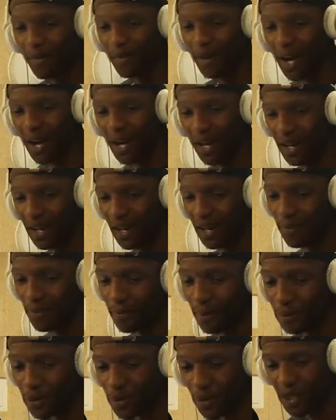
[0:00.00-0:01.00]
of love
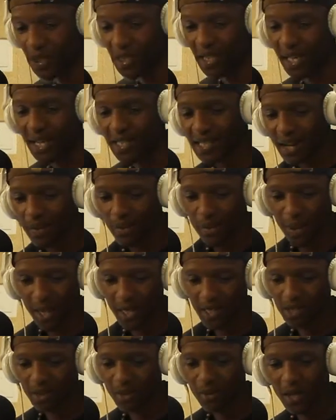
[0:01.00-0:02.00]
from Twitter. Shout out to
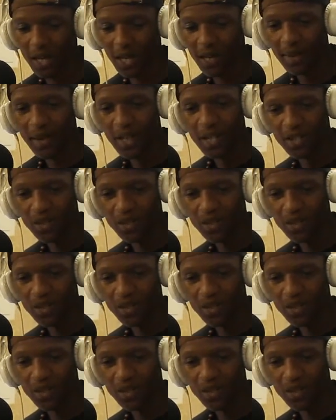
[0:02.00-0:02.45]
everybody tuned in.